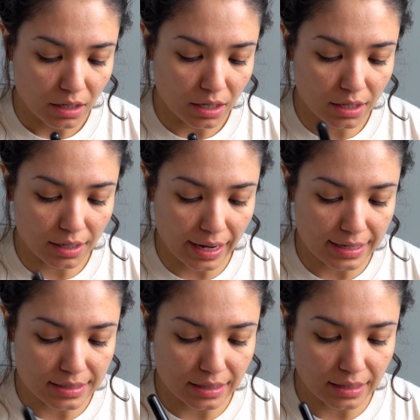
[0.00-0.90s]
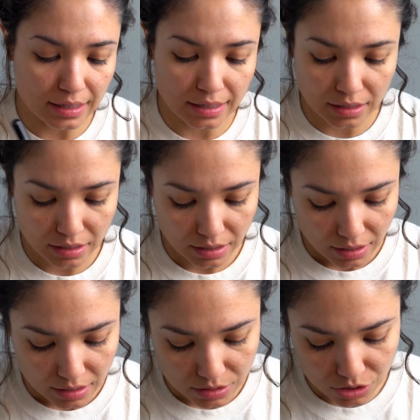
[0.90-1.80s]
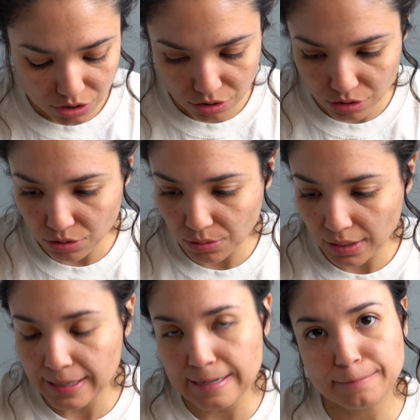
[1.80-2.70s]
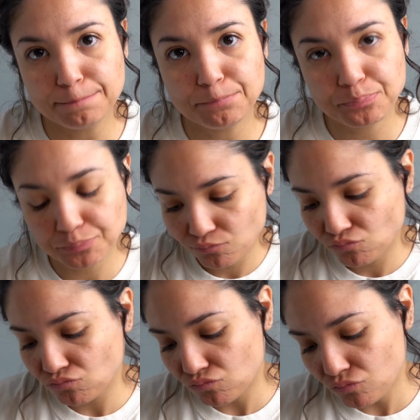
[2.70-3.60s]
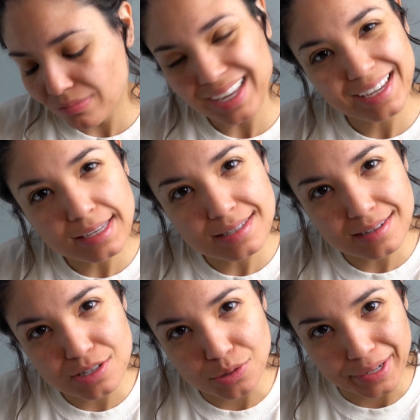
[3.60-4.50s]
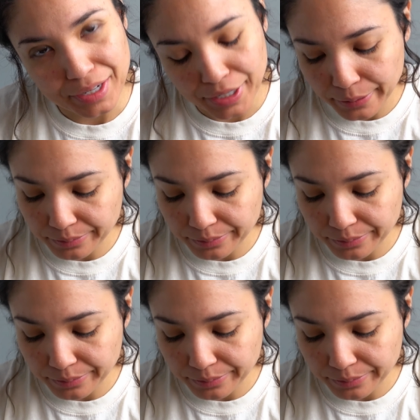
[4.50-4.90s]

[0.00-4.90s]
a good idea to um, ease into it, you know?